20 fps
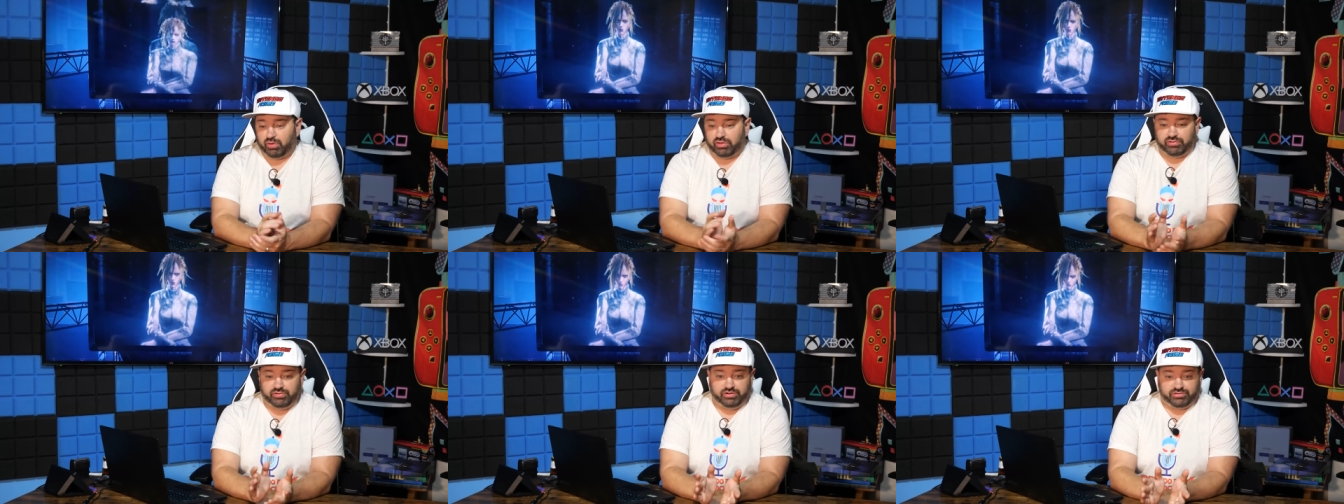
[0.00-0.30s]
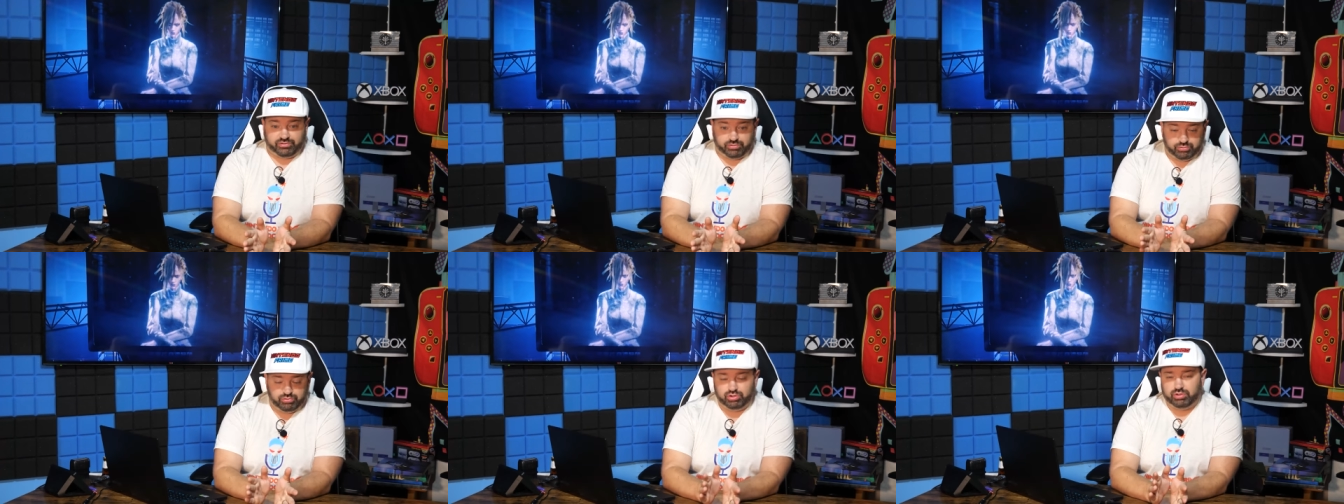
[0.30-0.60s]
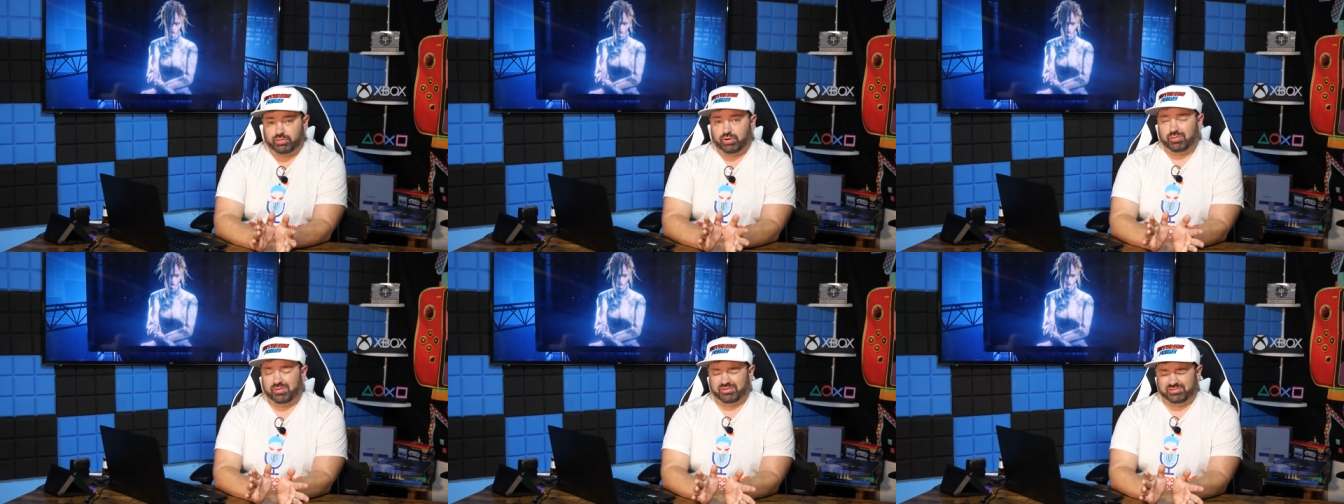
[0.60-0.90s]
whether it's a
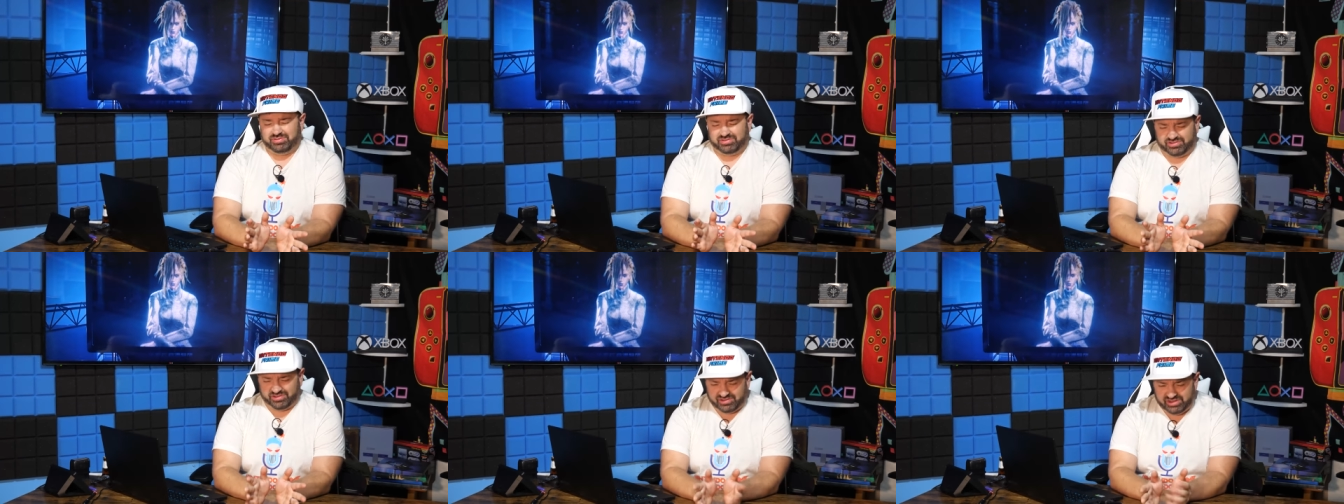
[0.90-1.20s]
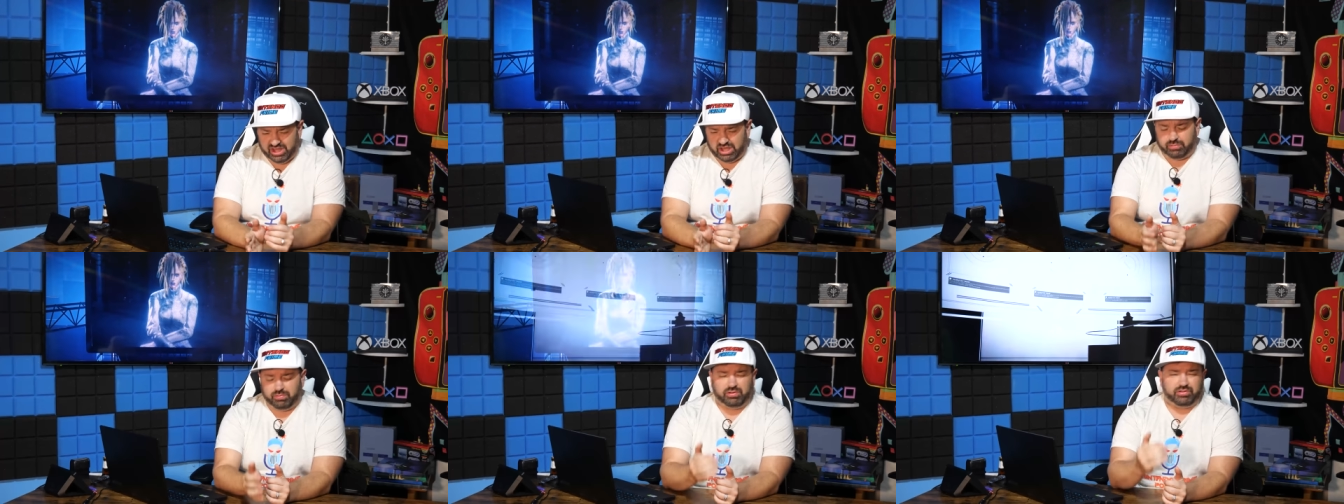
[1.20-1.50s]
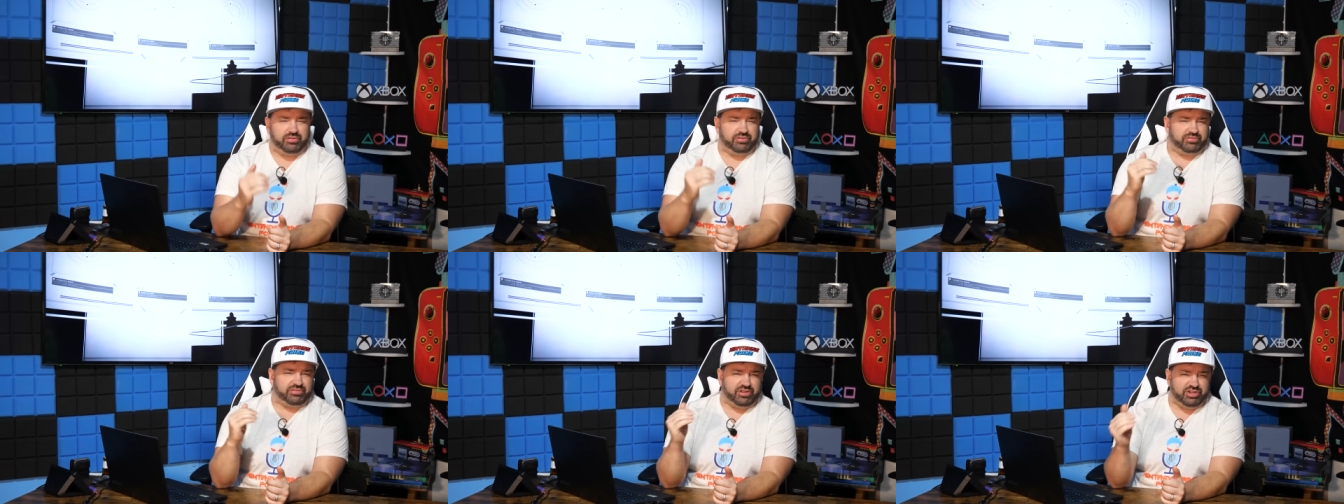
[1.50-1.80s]
rumor, whether it's a leak,
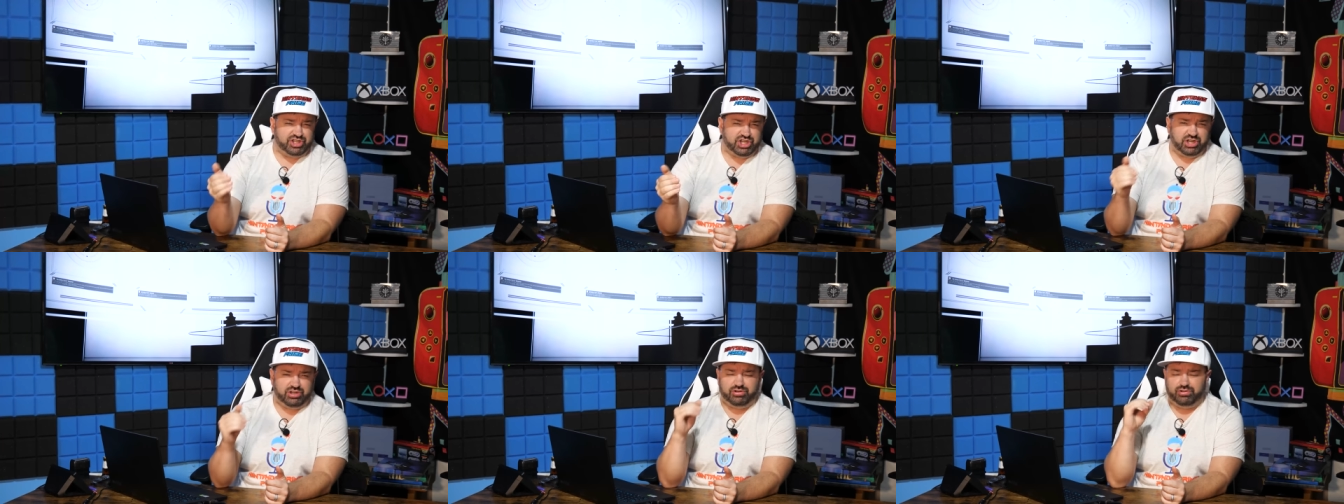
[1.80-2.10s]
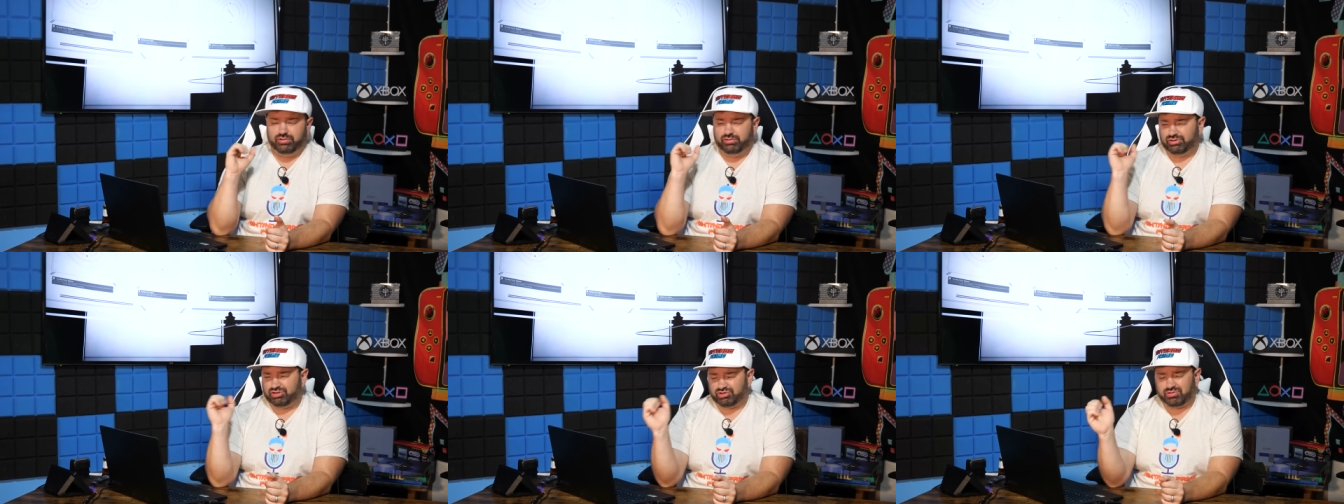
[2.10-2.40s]
whether it's legit news,